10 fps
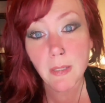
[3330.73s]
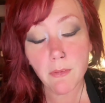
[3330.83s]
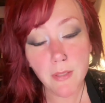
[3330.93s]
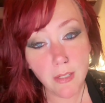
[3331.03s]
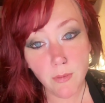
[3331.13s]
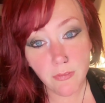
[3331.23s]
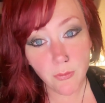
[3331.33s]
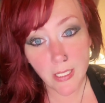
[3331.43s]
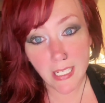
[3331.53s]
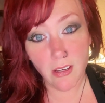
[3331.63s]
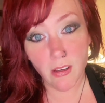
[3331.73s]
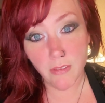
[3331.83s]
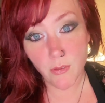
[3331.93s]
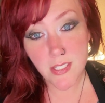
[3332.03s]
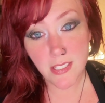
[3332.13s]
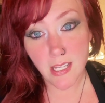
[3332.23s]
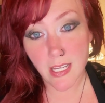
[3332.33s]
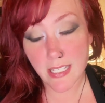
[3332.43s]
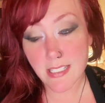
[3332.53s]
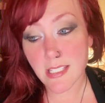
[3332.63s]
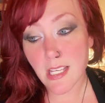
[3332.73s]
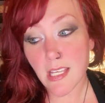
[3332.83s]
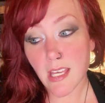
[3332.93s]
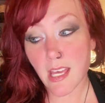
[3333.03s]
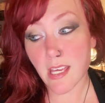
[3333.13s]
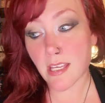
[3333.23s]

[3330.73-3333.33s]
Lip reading: We'll do buy one, get one free on those tonight.